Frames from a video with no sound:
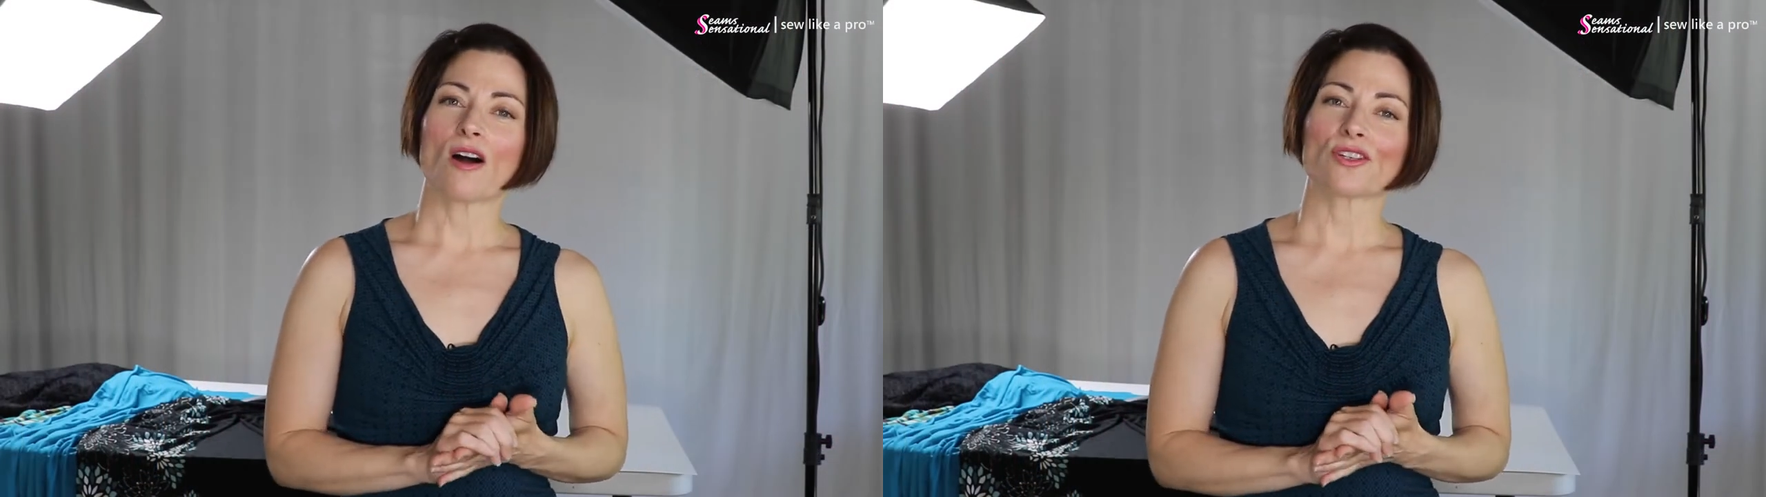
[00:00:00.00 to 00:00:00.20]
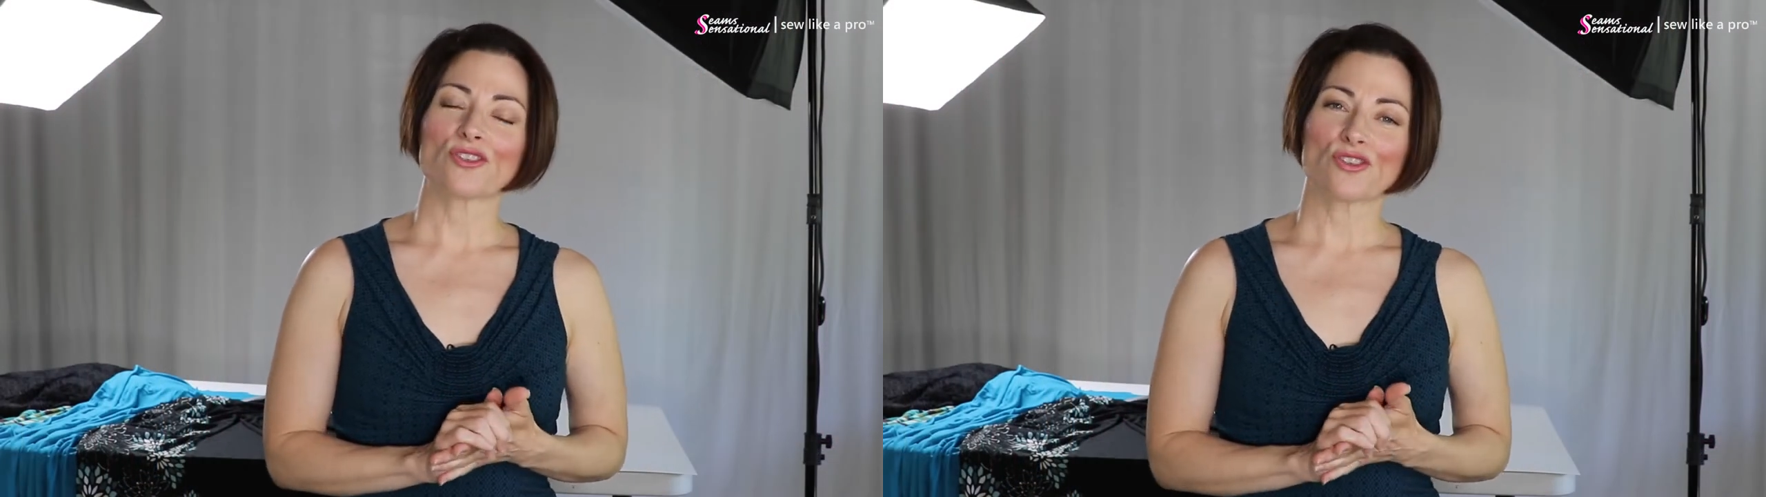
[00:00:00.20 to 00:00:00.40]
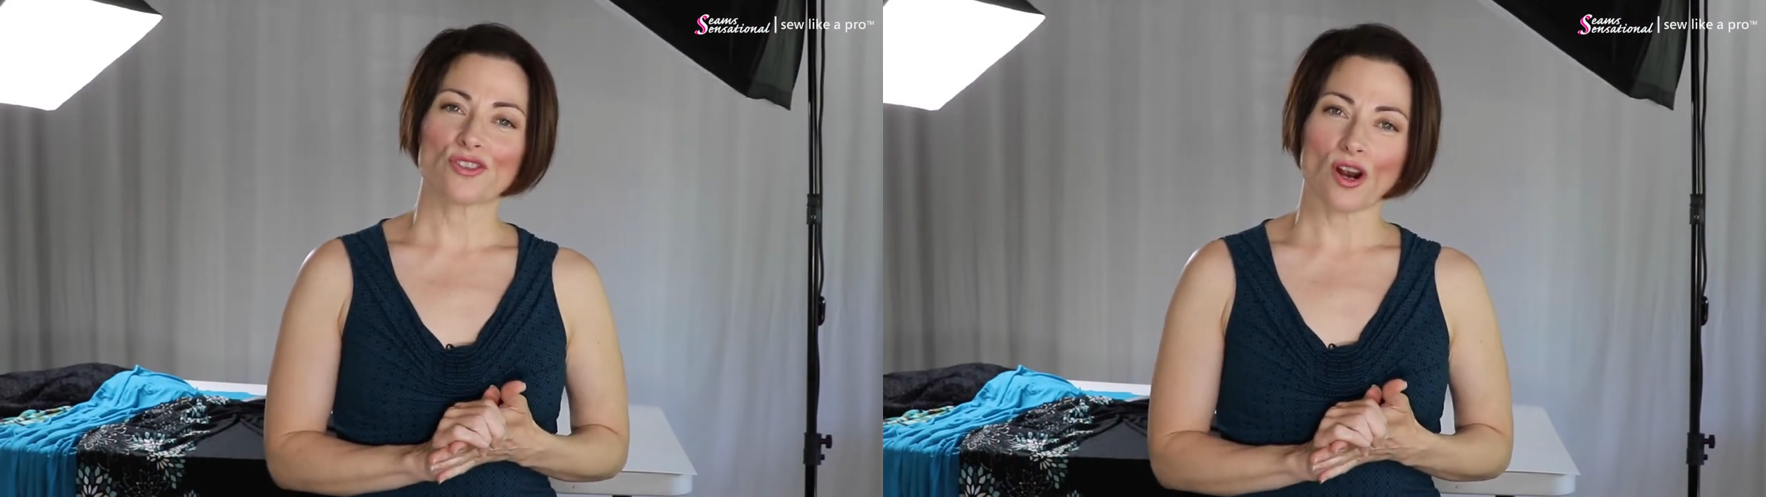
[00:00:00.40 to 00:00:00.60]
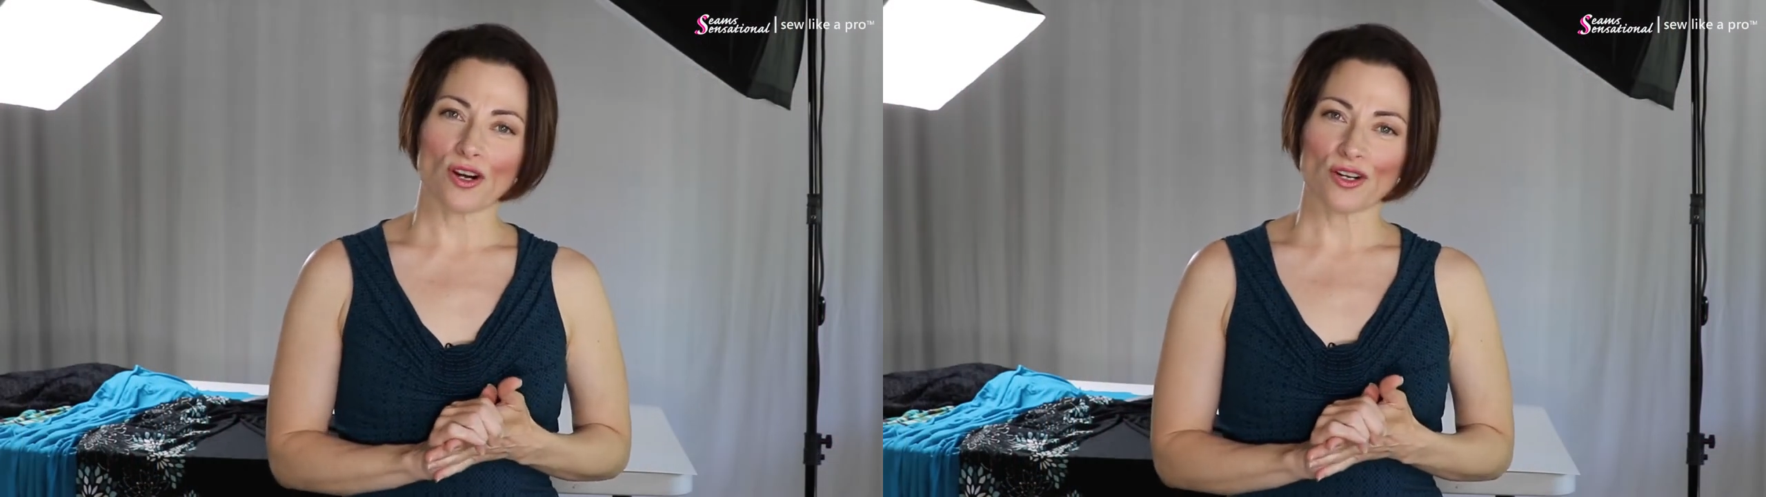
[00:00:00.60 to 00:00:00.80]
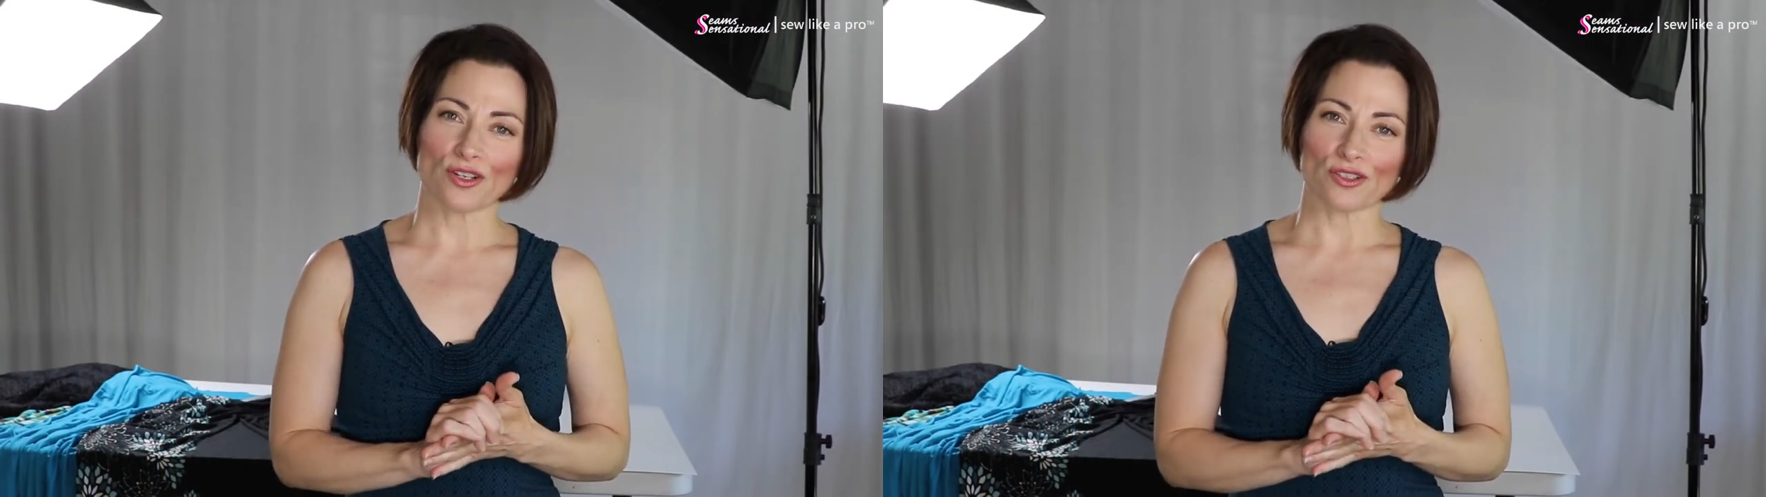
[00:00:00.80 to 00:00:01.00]
are
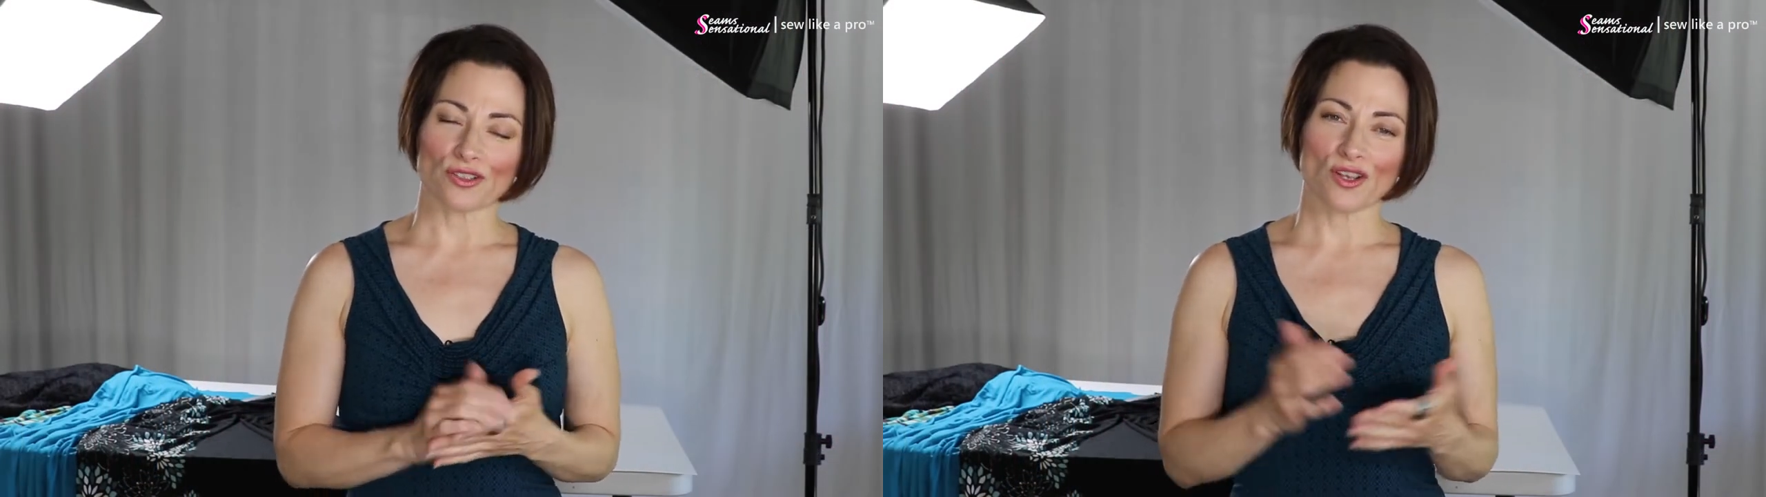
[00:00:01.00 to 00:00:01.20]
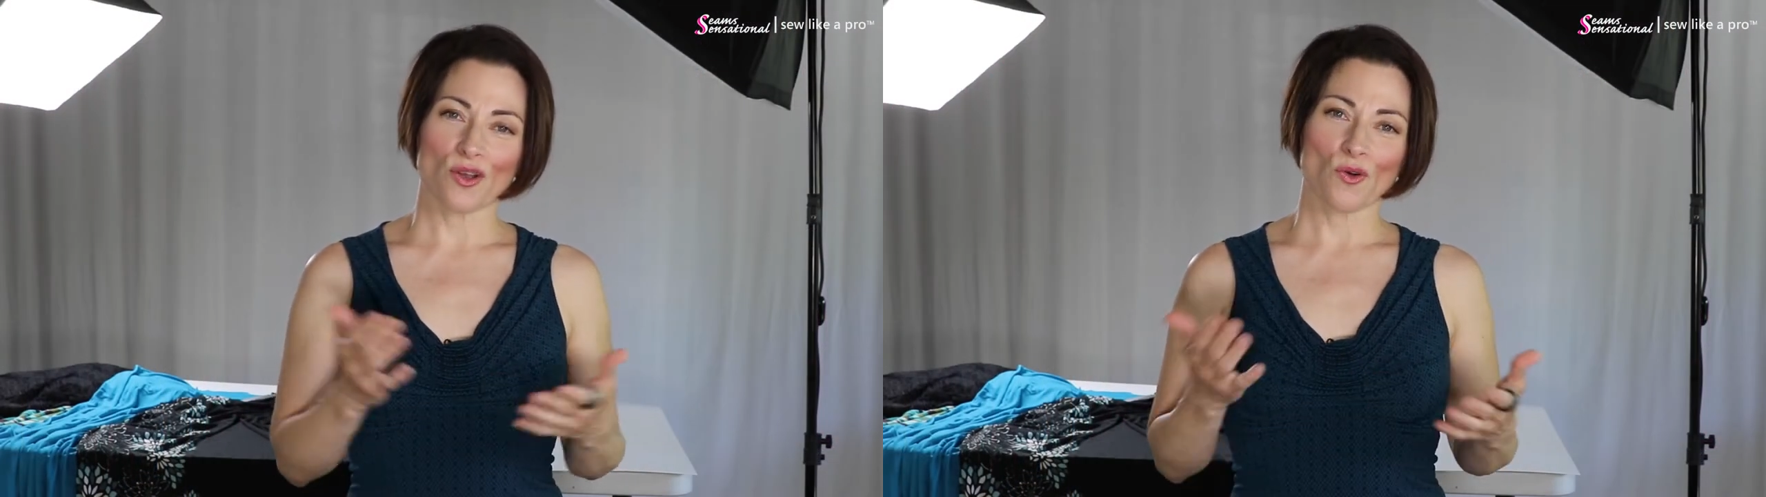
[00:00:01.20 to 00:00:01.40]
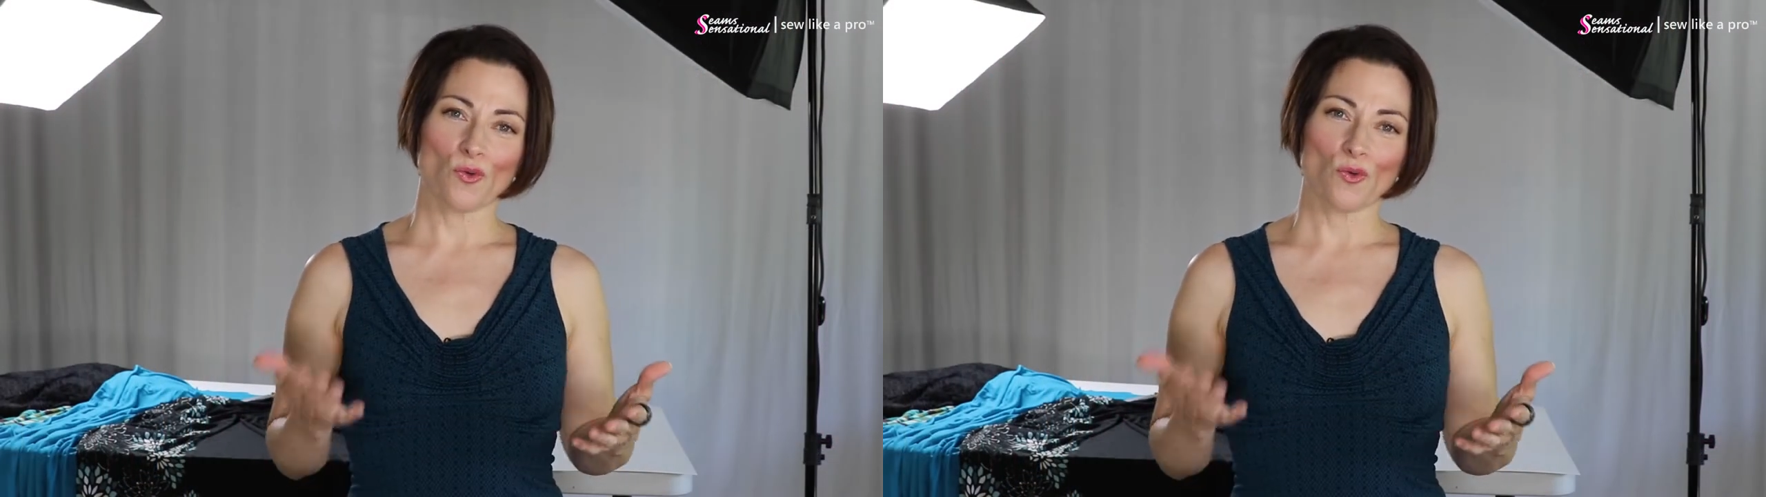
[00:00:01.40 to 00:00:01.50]
starters